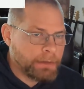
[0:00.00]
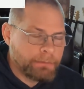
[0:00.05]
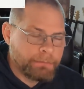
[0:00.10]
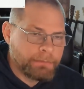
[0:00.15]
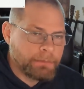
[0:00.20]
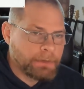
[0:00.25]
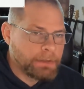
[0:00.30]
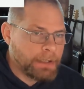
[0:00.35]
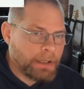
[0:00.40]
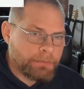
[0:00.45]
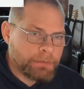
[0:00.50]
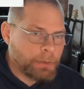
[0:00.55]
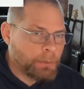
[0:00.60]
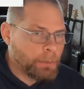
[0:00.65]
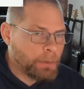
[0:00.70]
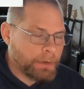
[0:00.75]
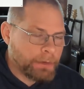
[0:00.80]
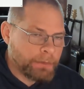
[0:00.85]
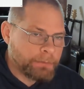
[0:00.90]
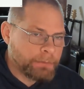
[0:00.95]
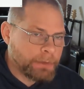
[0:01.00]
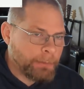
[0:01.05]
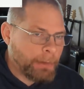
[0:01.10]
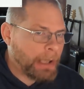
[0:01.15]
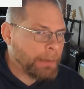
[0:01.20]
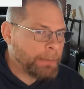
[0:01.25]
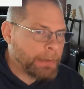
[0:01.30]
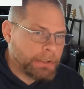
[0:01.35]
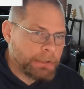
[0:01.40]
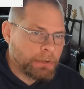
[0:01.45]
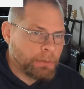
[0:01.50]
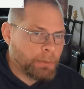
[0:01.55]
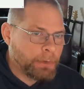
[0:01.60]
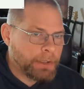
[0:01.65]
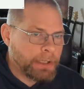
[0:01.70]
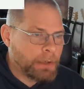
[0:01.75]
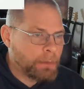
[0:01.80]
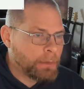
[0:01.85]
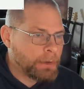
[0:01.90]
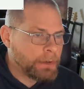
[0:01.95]
definitely want to, in my opinion, you want to
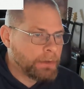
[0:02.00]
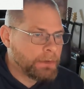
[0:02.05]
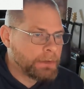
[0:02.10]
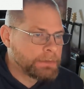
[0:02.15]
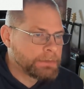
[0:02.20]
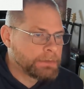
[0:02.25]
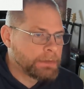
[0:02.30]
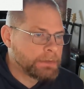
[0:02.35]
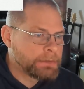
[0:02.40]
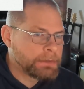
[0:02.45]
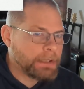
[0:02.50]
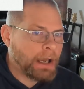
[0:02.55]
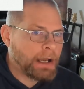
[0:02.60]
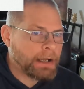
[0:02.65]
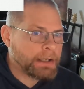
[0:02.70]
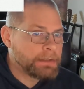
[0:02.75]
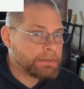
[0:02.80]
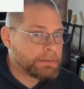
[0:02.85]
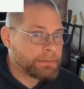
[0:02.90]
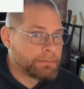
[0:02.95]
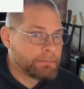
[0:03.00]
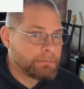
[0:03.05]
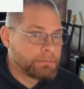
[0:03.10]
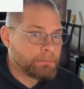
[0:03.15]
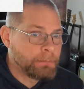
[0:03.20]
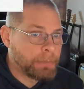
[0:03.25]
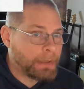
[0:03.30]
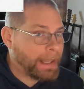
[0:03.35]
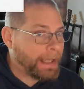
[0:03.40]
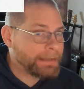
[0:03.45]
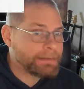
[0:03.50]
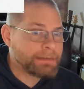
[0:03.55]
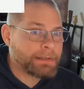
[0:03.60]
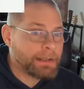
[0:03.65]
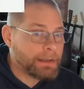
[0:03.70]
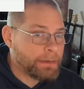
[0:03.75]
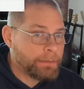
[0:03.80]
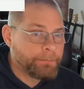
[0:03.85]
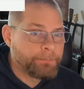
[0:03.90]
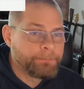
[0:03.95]
get rid of this. The stock is
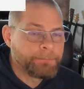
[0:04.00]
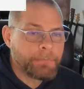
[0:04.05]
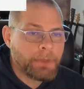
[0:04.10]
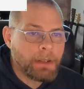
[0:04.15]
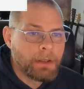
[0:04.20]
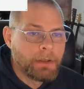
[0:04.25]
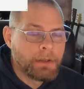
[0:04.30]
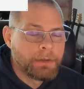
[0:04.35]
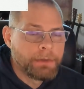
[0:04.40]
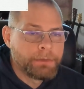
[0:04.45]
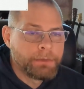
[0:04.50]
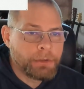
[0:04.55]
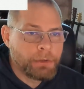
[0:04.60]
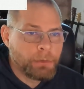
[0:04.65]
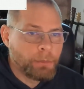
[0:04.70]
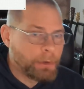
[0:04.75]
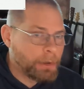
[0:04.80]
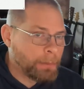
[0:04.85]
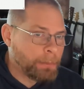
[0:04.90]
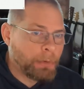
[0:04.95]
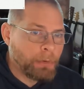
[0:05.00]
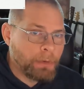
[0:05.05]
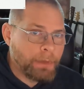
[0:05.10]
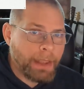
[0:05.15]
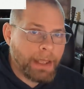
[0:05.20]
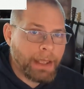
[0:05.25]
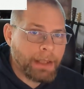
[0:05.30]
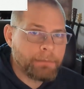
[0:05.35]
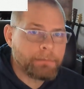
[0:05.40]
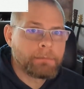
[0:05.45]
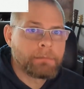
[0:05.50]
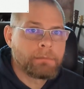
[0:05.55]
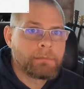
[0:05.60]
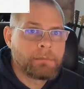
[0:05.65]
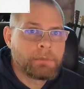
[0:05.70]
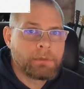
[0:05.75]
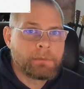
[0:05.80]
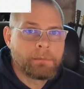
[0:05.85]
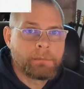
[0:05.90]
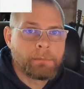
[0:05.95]
plastic, so you want to pull
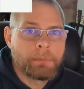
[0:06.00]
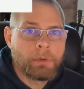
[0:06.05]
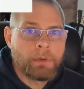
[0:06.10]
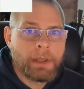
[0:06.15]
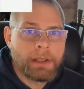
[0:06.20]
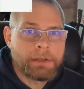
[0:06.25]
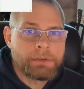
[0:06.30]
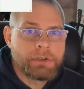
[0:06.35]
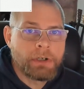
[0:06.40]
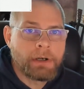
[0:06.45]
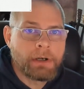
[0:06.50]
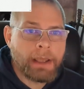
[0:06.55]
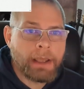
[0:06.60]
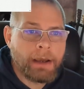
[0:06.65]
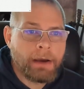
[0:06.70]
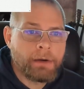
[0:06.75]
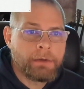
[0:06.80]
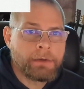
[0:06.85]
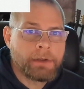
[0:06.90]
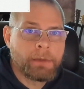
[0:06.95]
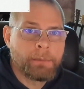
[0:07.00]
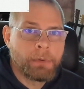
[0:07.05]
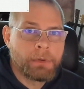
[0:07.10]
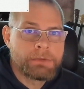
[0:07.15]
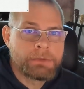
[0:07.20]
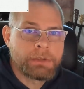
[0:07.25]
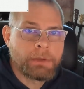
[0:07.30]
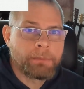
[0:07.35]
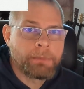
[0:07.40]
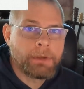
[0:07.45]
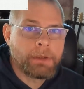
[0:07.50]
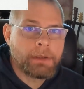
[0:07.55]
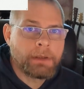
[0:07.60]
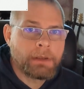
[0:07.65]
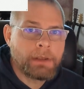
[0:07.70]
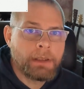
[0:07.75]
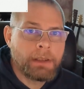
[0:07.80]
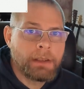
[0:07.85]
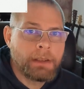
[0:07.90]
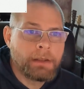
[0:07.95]
that junk out and put
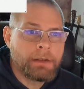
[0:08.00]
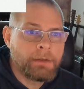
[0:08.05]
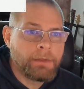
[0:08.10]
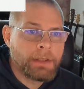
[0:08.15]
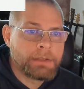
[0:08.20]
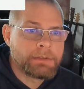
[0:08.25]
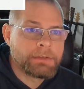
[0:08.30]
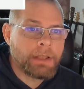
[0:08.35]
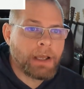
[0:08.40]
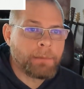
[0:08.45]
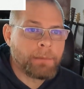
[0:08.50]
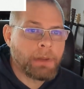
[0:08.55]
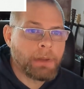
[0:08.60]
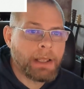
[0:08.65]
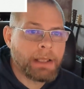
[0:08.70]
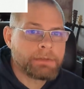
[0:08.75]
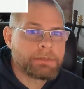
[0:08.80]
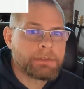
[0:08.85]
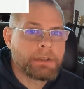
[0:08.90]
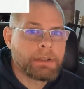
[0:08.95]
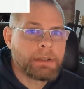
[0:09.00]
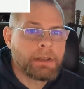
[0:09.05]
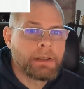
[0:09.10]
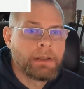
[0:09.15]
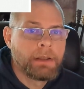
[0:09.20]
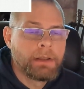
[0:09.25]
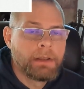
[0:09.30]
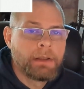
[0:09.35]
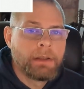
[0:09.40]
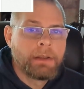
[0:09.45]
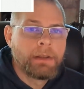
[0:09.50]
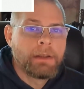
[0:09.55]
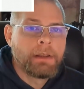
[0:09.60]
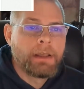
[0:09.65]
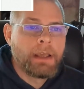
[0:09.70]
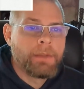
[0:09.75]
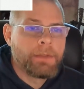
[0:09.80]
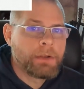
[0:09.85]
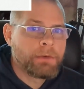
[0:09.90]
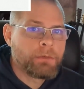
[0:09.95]
something in that's not plastic.
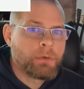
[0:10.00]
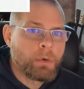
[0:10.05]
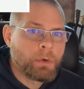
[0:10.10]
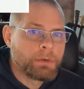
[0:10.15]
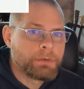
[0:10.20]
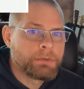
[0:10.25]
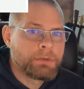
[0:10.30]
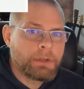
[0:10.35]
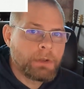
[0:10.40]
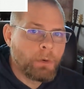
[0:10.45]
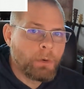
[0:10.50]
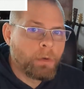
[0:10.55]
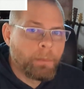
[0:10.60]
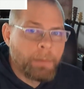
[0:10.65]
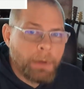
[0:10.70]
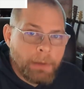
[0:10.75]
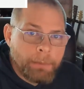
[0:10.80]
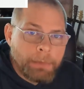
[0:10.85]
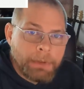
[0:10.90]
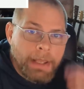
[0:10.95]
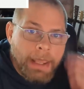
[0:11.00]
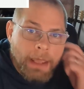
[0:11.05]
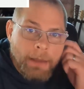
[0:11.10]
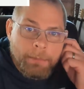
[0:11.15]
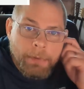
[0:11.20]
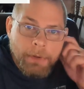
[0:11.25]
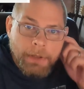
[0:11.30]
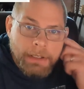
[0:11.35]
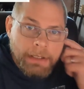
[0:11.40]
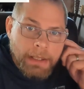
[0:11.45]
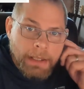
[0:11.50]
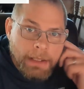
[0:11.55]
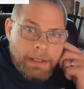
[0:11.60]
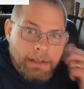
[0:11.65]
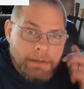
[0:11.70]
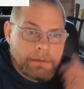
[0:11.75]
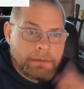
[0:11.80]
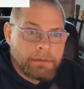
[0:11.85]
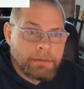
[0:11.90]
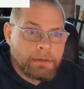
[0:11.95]
And then, of course, the oil pump and cam plate
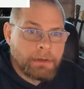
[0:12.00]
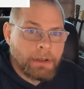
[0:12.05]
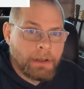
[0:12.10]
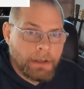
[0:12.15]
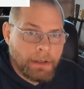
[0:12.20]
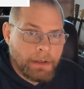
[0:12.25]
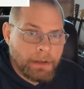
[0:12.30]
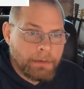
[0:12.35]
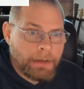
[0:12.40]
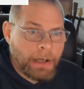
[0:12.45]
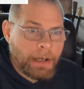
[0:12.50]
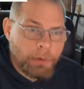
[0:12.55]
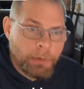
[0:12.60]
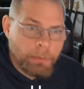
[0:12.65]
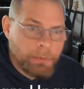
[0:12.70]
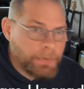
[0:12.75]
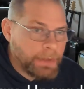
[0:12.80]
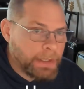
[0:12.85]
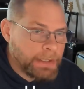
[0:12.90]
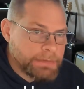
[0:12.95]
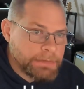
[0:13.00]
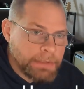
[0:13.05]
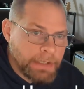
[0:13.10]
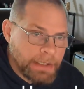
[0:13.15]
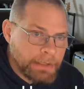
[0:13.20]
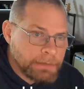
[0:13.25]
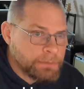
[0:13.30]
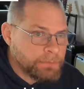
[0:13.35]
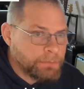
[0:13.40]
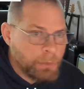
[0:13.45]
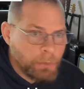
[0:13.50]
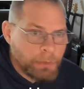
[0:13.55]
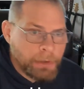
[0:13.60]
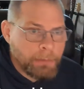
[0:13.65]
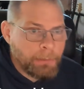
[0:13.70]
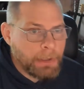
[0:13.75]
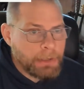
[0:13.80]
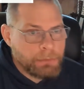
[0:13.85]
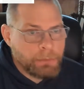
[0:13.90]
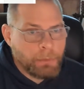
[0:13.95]
kit. I went with the SNS. Fueling
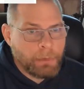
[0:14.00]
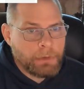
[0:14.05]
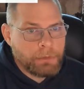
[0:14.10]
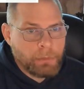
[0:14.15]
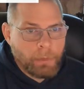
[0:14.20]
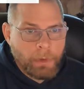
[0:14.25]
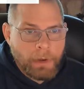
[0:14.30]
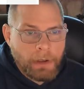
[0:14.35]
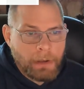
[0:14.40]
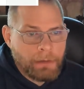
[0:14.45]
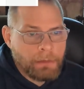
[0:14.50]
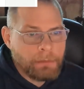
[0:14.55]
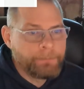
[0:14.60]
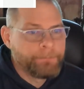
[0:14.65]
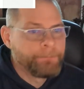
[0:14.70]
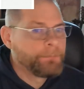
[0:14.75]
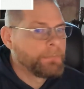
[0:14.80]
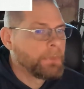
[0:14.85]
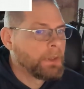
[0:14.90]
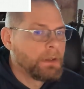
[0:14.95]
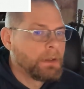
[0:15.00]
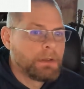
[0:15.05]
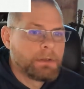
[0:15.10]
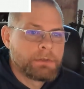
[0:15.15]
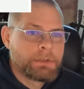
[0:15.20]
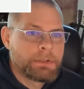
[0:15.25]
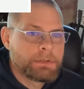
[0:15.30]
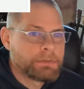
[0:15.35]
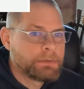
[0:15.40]
makes one as well. This